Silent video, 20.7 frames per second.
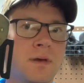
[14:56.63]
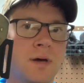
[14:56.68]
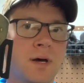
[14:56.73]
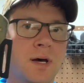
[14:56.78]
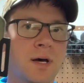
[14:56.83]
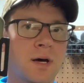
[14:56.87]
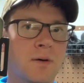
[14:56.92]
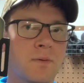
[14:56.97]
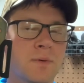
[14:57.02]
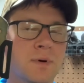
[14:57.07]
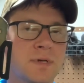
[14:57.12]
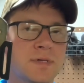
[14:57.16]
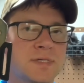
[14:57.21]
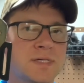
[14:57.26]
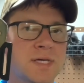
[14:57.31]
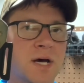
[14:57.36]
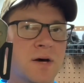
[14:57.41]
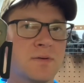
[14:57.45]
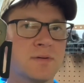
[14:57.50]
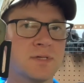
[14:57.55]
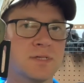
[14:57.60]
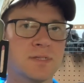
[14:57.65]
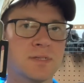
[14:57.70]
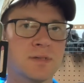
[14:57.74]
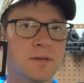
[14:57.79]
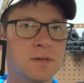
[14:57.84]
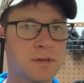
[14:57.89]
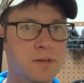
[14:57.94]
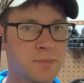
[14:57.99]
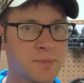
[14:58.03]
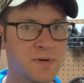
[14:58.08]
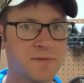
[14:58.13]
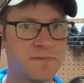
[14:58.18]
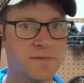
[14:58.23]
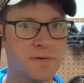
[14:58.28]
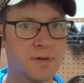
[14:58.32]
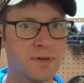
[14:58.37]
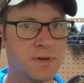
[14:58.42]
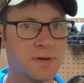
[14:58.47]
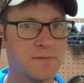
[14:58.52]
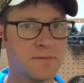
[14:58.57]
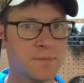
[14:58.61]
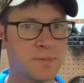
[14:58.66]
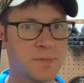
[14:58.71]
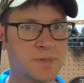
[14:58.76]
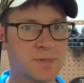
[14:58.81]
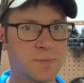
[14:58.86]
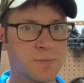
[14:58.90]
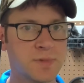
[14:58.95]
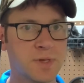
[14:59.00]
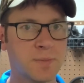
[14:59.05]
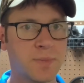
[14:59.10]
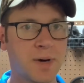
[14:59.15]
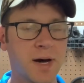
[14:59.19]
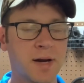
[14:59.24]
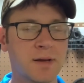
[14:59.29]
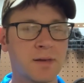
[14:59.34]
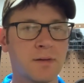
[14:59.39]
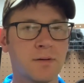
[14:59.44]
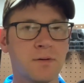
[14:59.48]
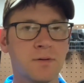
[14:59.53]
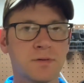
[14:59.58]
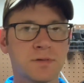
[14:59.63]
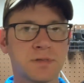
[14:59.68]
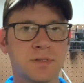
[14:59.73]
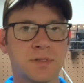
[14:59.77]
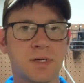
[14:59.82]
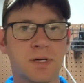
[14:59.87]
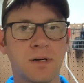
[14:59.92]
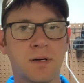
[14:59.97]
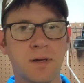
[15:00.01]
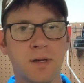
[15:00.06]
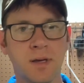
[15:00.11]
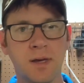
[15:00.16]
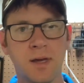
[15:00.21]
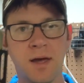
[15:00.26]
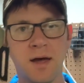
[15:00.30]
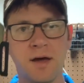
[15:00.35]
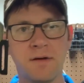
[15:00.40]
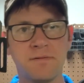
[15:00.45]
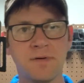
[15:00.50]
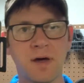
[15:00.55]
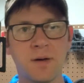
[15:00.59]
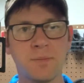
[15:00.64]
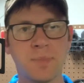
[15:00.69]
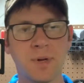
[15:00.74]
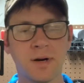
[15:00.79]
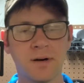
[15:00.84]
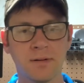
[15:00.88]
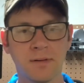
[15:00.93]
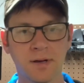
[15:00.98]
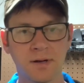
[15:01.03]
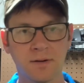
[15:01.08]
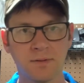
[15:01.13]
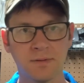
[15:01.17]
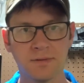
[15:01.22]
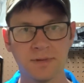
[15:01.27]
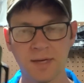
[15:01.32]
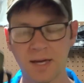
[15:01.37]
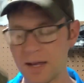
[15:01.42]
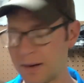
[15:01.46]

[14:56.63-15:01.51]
where it's out just a little bit further from the body of the holster. I've had better luck with that.